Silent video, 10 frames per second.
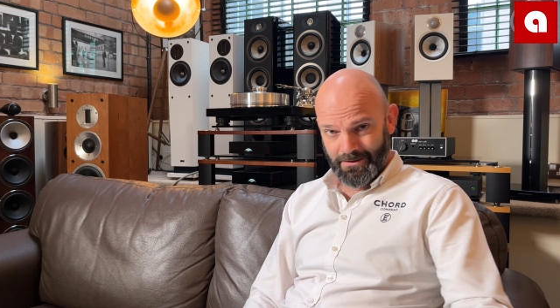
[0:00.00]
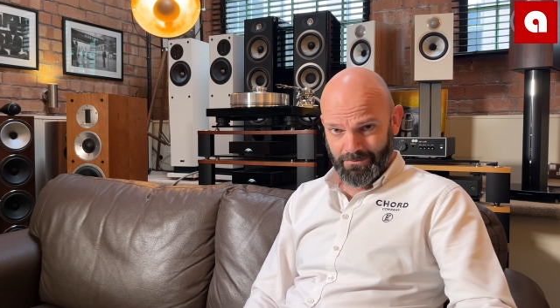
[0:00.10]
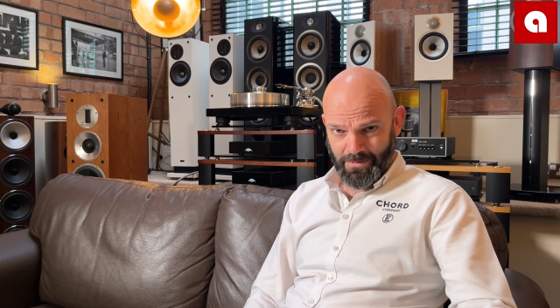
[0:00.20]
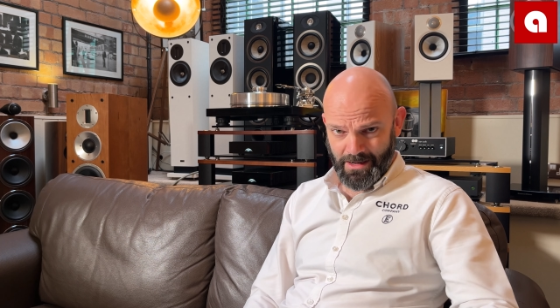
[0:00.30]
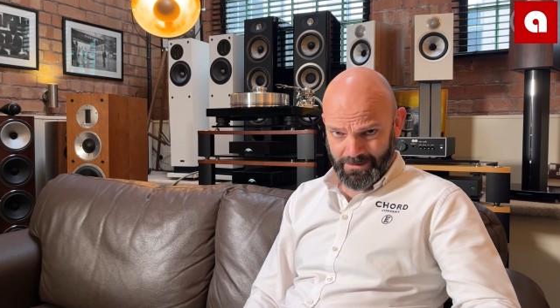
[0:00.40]

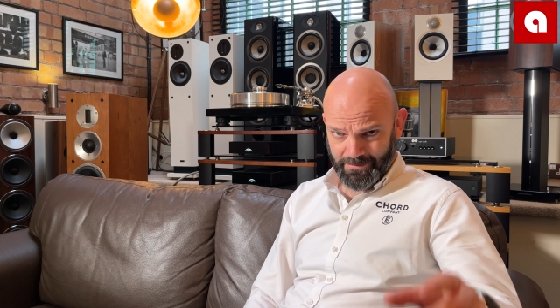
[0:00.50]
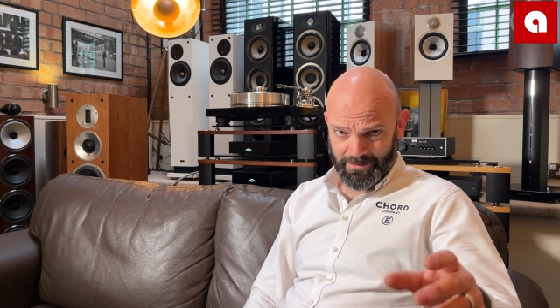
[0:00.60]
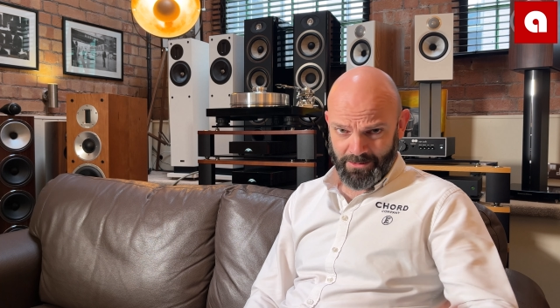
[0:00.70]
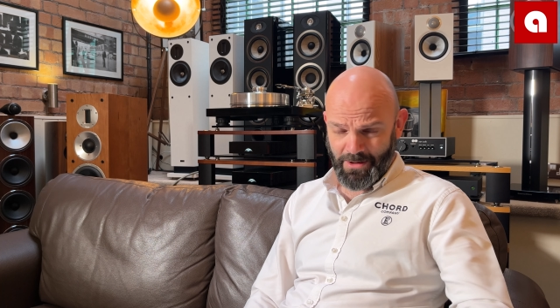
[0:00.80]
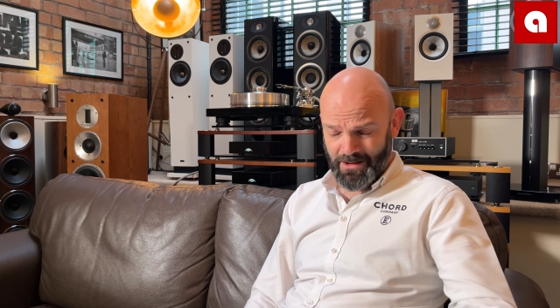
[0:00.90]
but
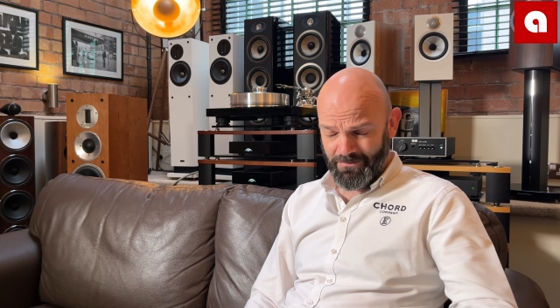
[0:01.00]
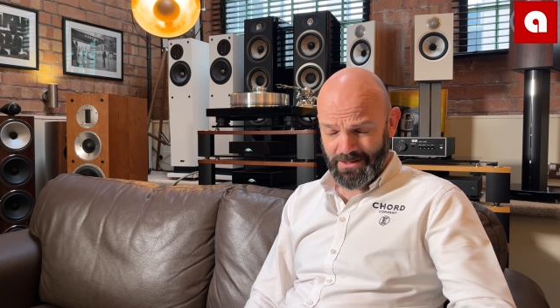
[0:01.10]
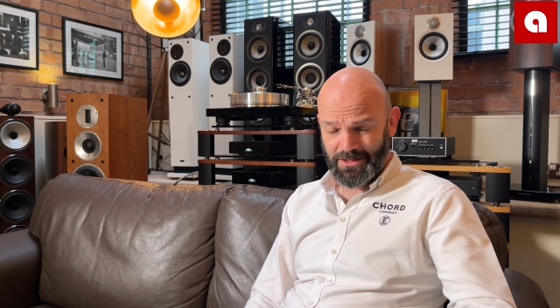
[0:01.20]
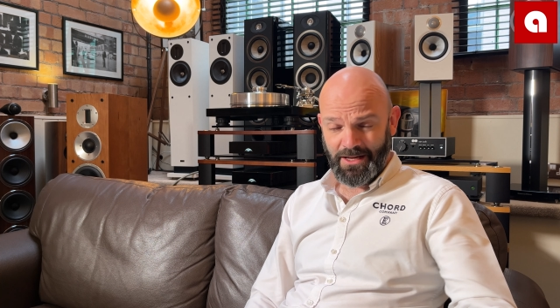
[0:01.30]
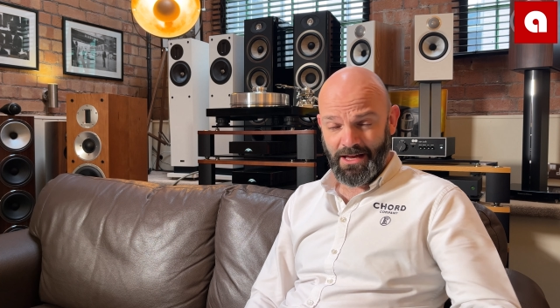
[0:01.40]
the
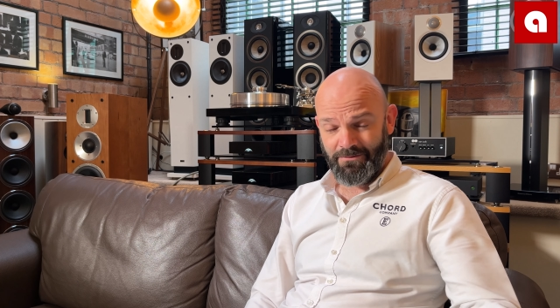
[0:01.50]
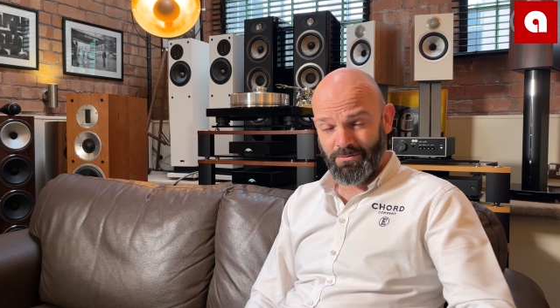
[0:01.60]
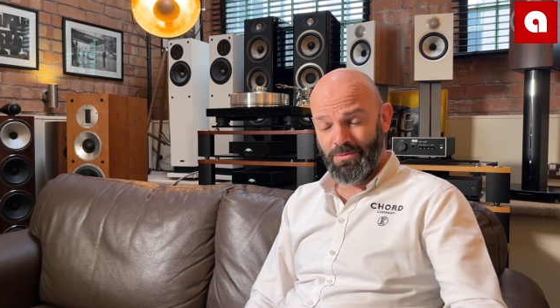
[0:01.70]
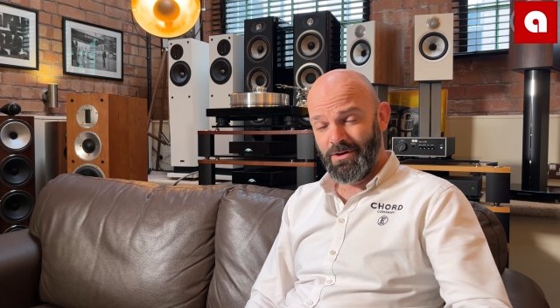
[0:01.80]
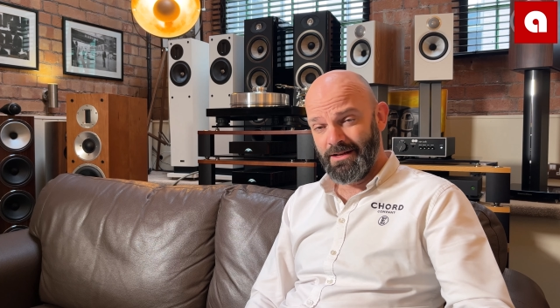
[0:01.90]
benefits you get from
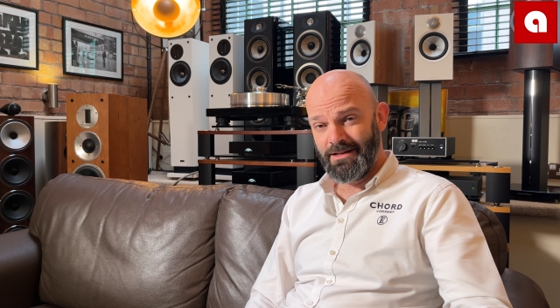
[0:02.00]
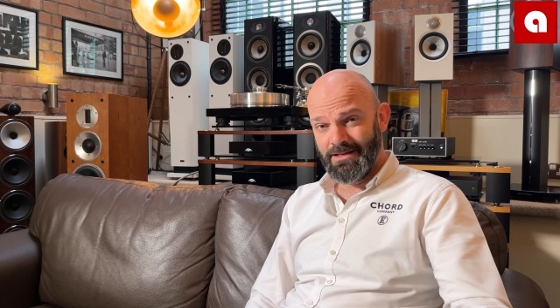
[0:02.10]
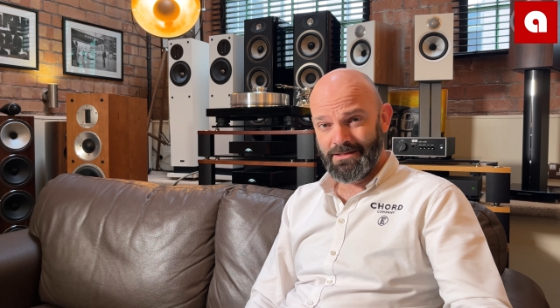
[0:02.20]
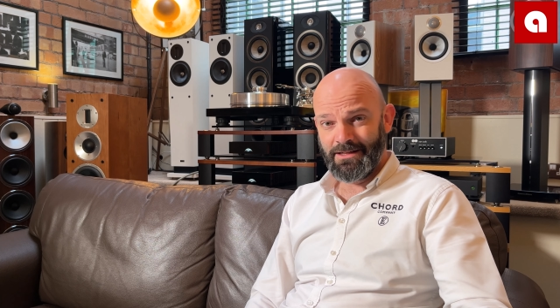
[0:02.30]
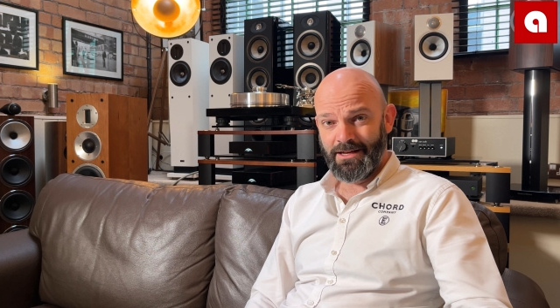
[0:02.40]
putting
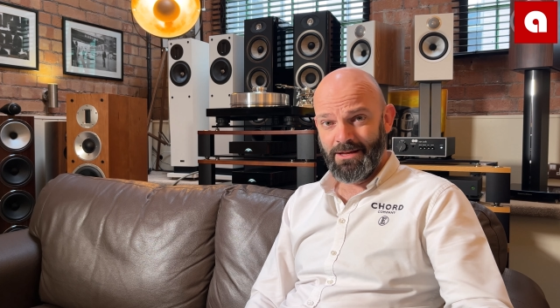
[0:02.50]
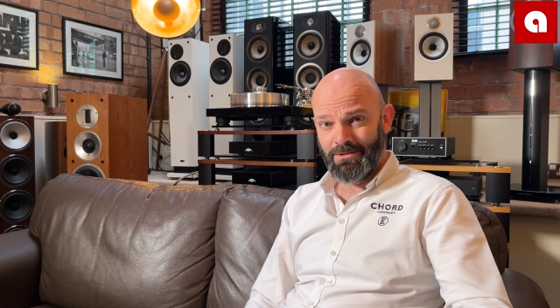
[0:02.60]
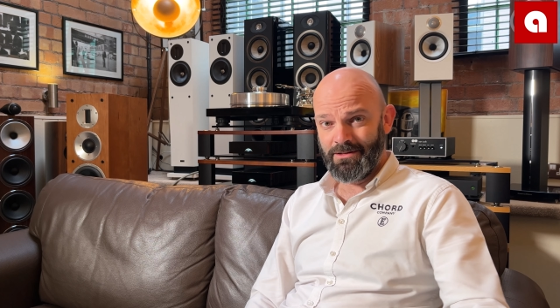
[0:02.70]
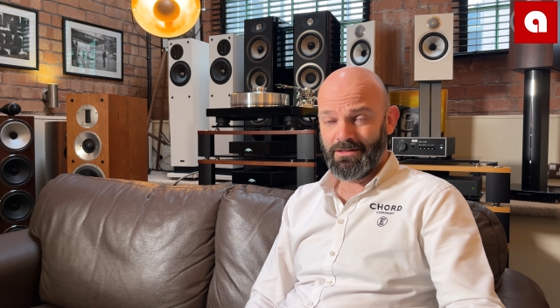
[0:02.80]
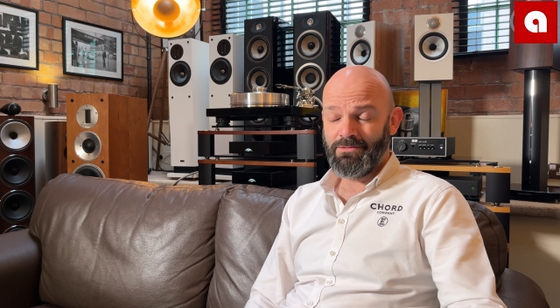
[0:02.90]
decent cable
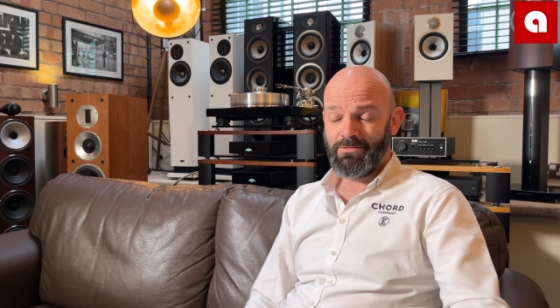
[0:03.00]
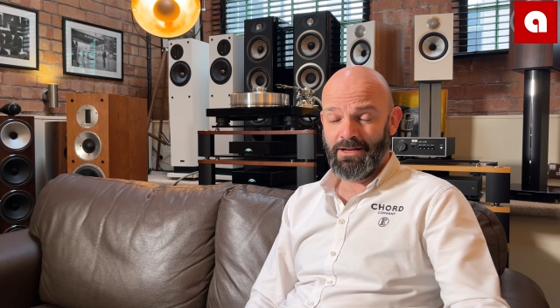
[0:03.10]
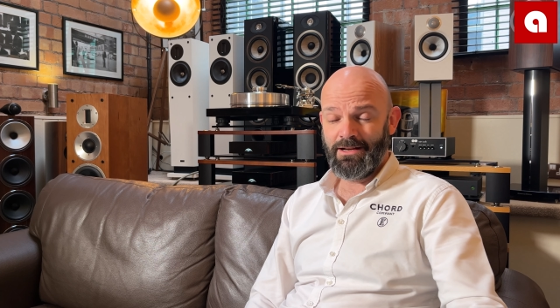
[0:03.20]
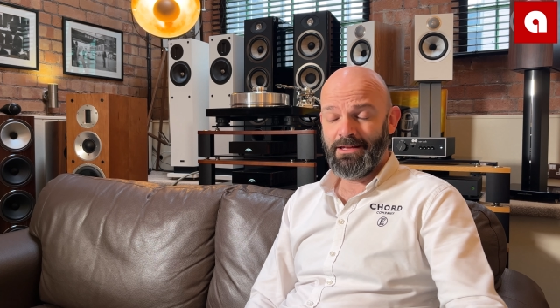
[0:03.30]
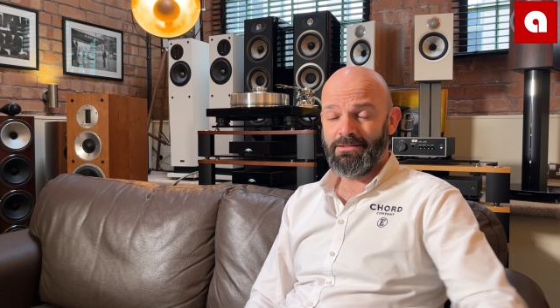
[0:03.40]
on can
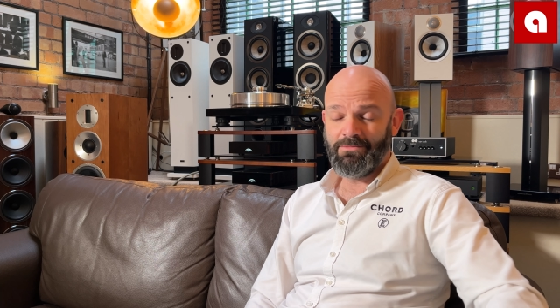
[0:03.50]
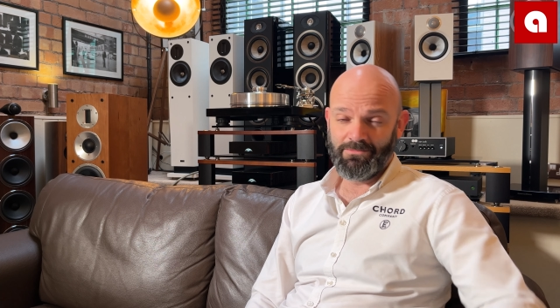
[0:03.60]
really